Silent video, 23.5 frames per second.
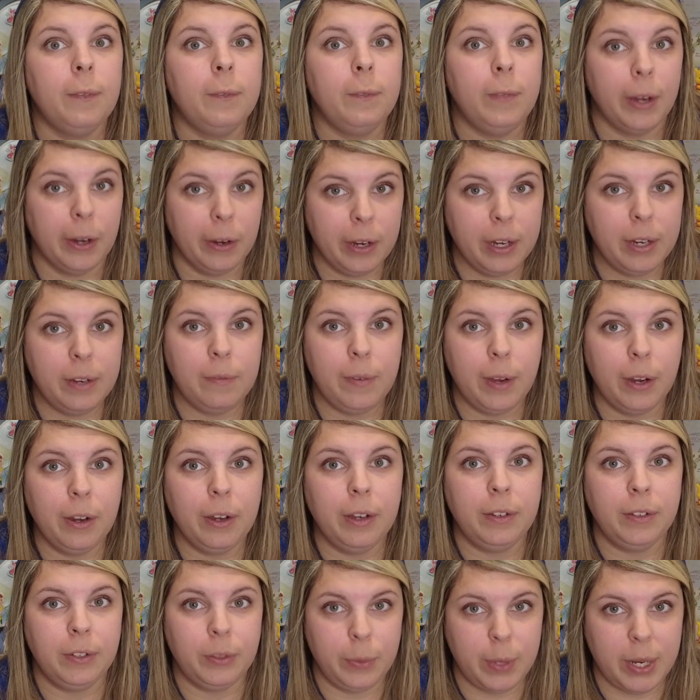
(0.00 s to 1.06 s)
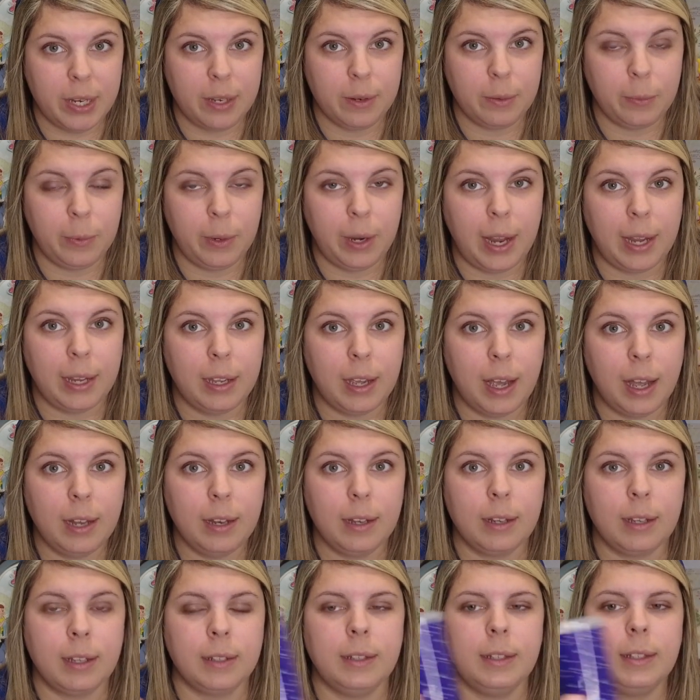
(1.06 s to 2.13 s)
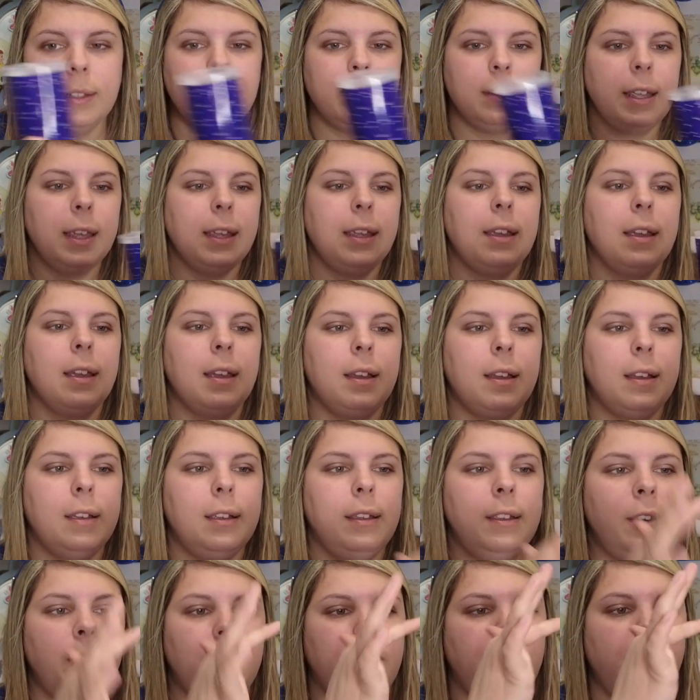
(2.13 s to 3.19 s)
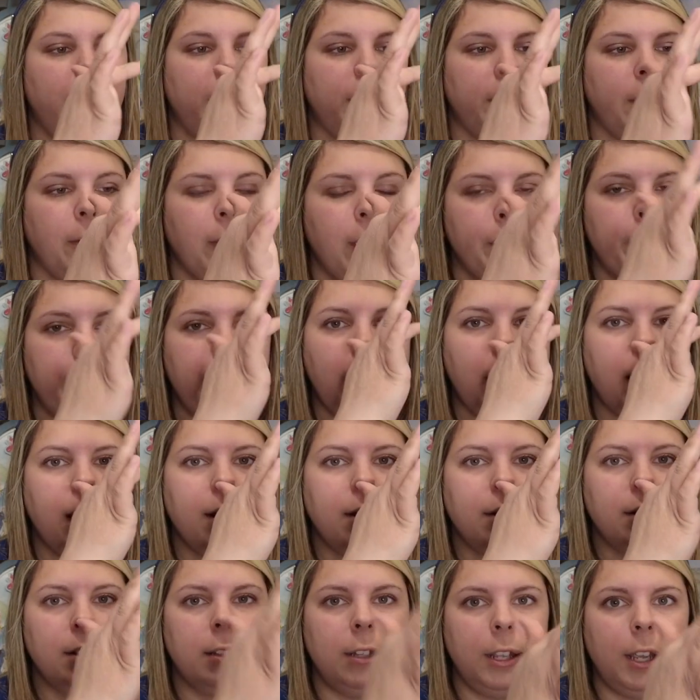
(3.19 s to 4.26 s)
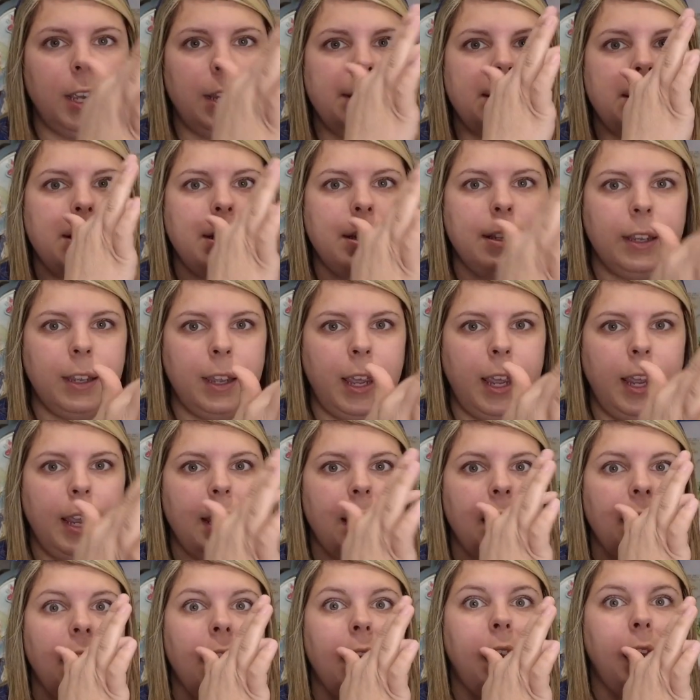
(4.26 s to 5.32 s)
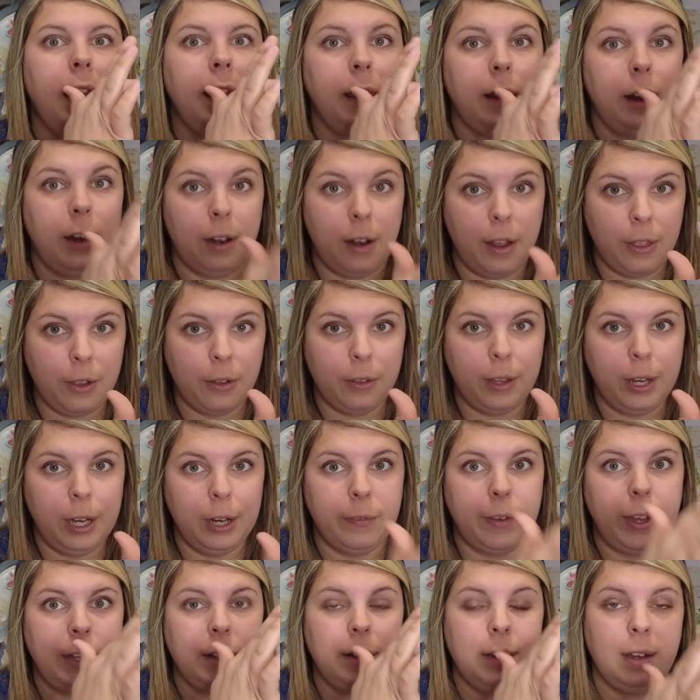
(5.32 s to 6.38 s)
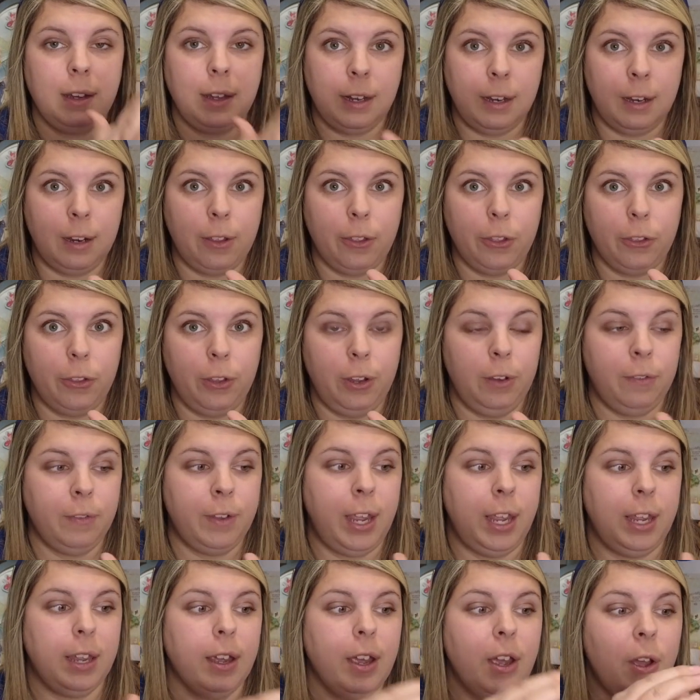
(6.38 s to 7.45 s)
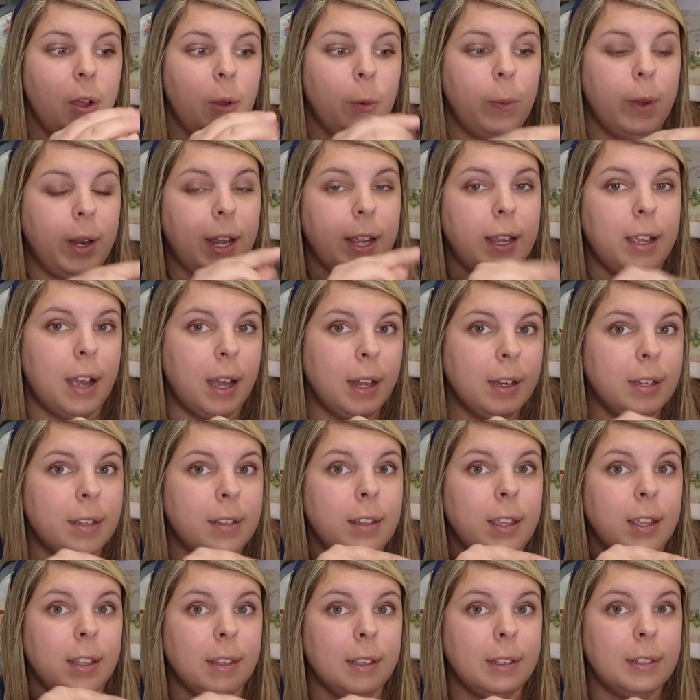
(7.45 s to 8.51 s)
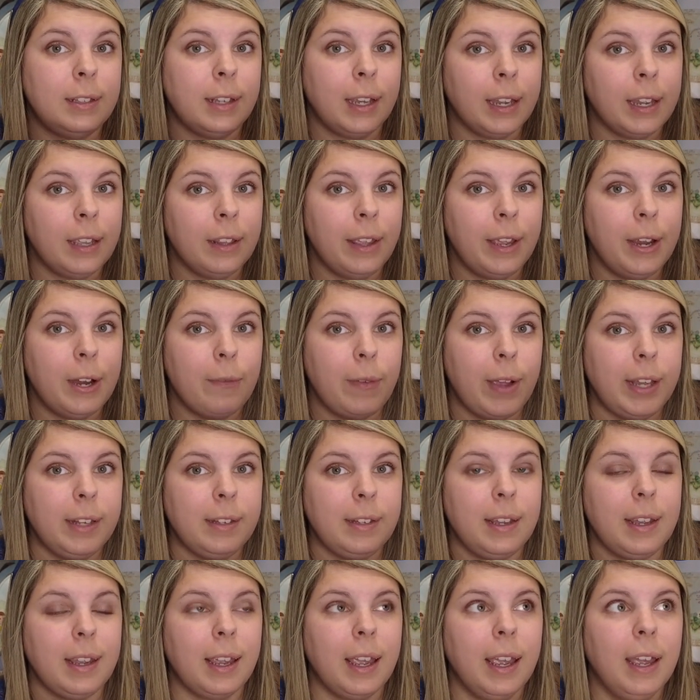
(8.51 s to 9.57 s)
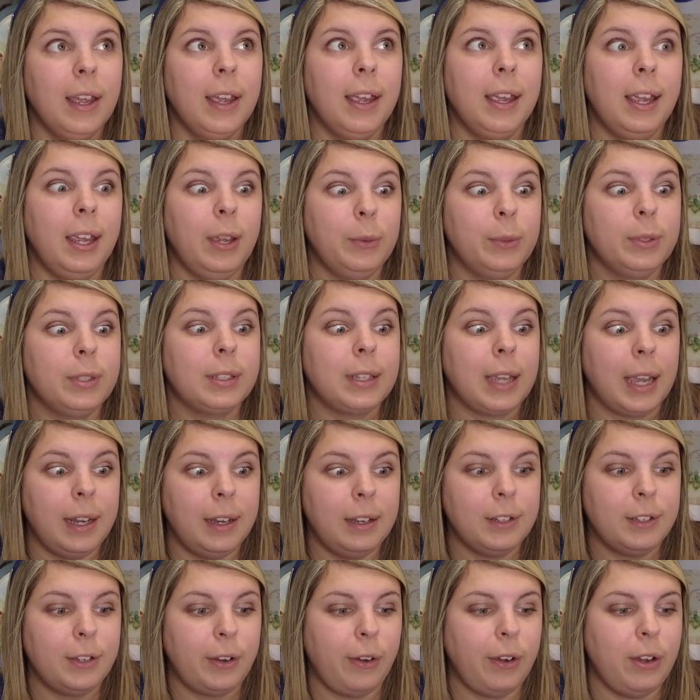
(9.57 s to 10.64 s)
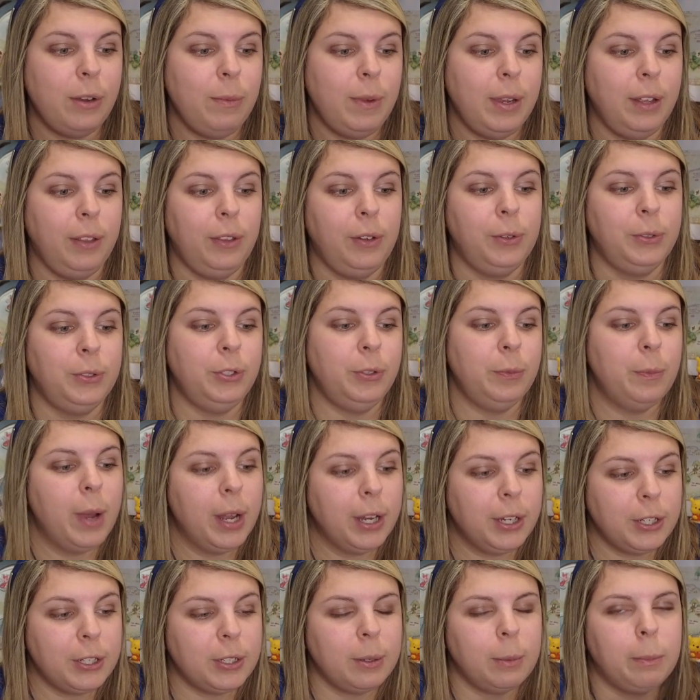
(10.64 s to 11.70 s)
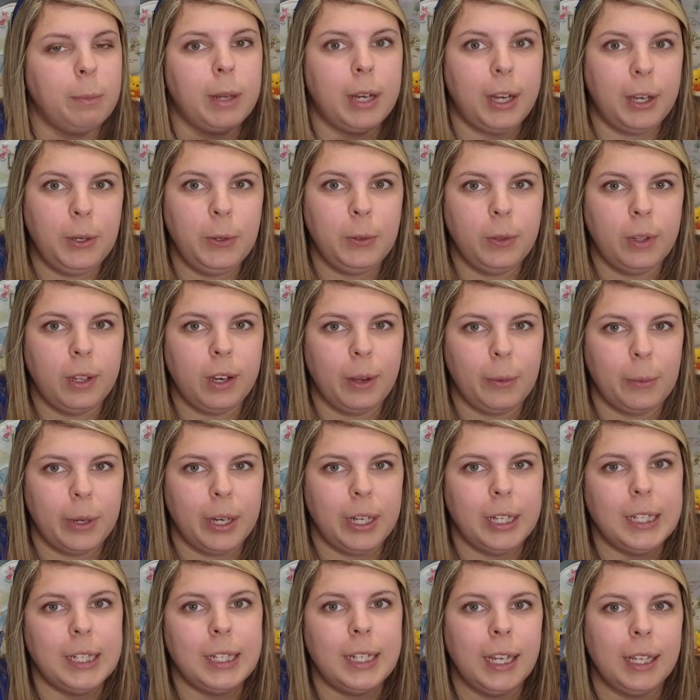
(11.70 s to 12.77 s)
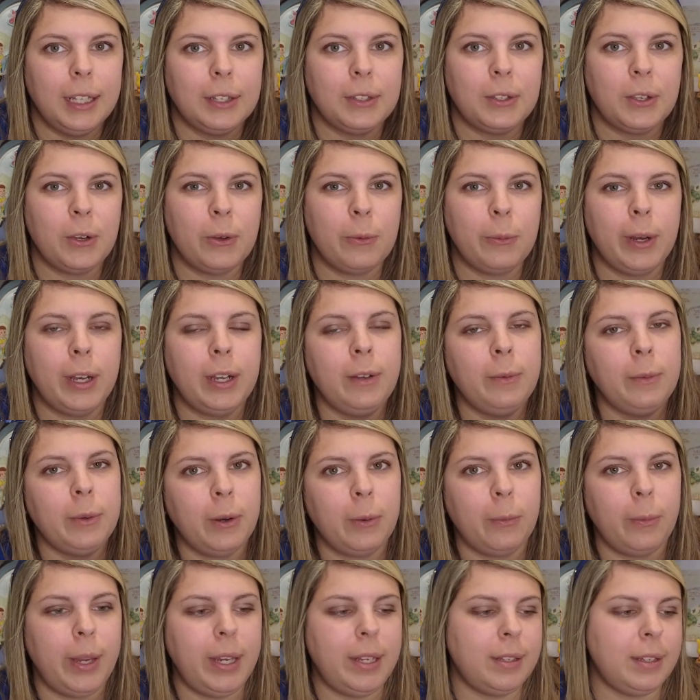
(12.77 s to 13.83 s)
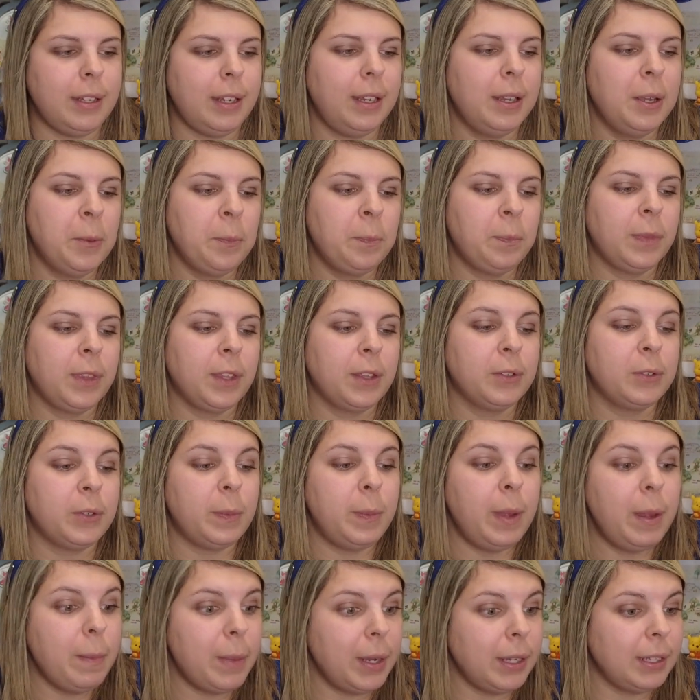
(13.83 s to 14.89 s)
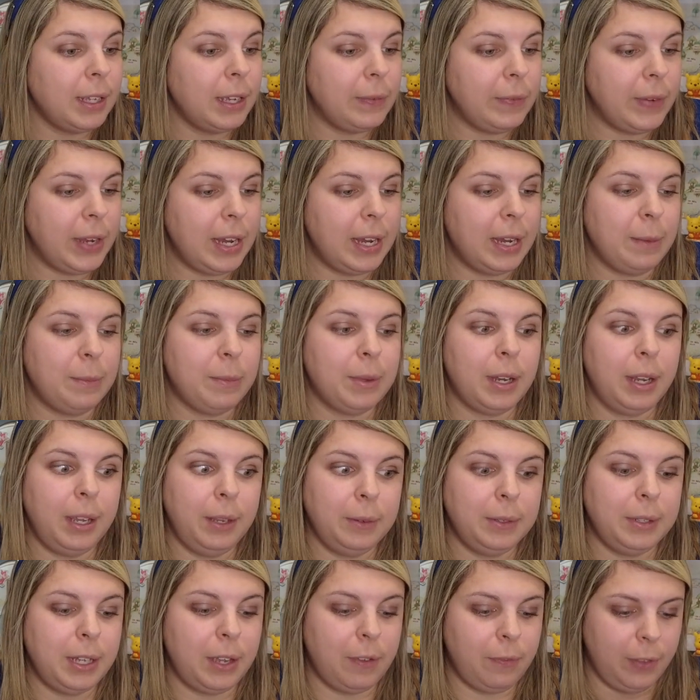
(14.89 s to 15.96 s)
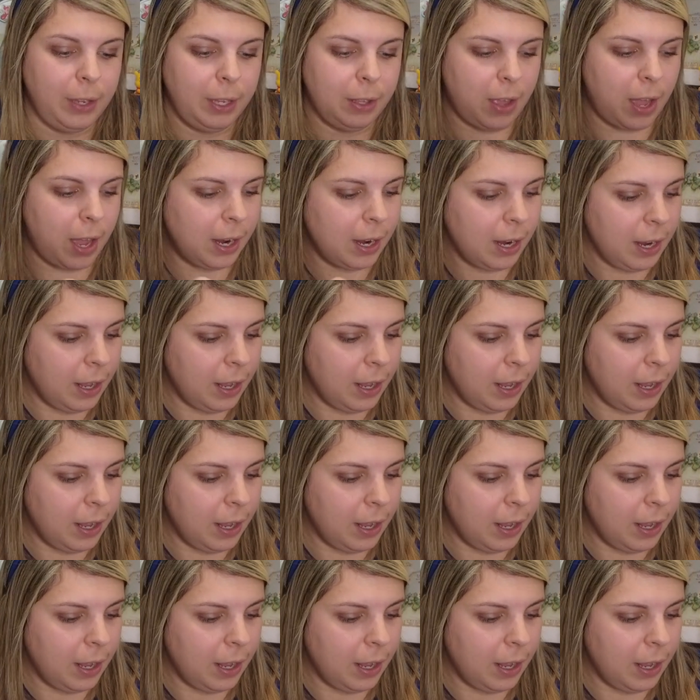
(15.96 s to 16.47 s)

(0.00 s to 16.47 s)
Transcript: Very, very sweet. When I got, because it's like, you know, you got the graham crackers and the icing, cake, and then another layer of icing and another layer of cake. When I got to like the second layer of icing, it was kind of starting to be a little too much, but I knew that I wanted to take this home and I didn't want to waste it. So I made myself eat it, but it was definitely a lot.